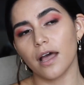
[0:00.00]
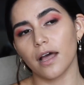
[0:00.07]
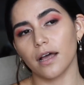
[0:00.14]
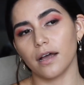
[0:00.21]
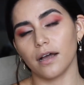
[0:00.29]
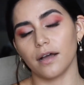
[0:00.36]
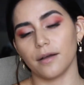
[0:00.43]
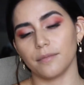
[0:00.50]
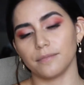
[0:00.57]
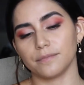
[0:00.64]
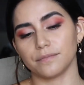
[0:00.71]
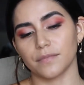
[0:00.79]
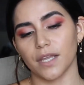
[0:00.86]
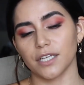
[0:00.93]

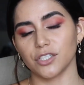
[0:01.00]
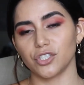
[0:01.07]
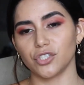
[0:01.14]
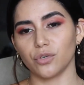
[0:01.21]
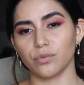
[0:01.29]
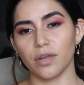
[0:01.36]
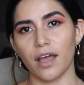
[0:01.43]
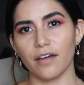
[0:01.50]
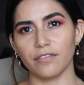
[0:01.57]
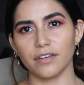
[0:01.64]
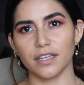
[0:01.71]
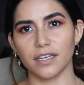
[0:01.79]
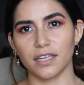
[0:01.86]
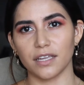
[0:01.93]
I don't have
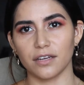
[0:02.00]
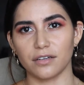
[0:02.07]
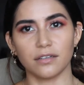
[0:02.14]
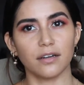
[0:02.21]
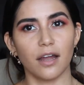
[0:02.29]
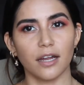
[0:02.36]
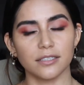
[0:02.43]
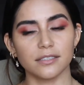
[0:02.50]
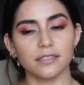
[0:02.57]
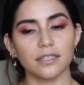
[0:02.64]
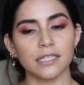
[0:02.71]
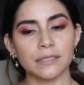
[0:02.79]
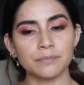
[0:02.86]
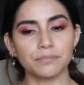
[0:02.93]
it in here,
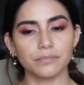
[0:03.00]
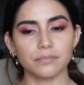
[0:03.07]
honestly,